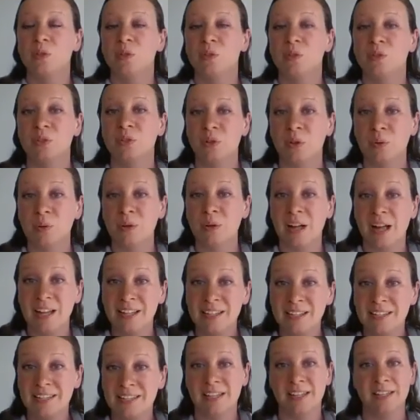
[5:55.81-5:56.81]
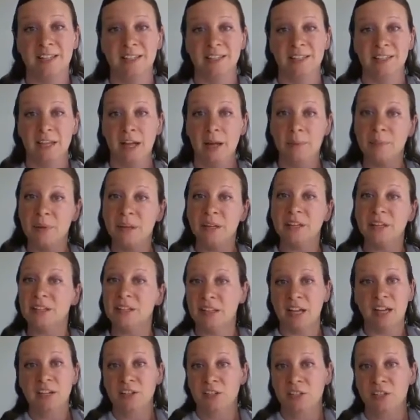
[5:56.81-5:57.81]
So God's son is coming,
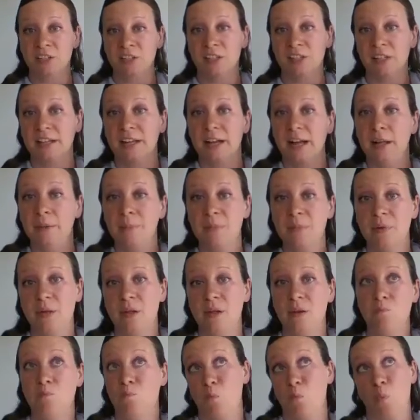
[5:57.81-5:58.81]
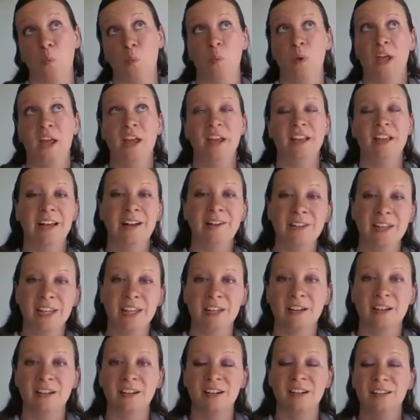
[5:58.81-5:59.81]
not just to come and hang out
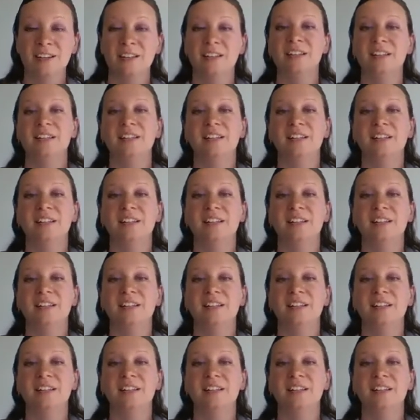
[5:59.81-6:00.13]
here.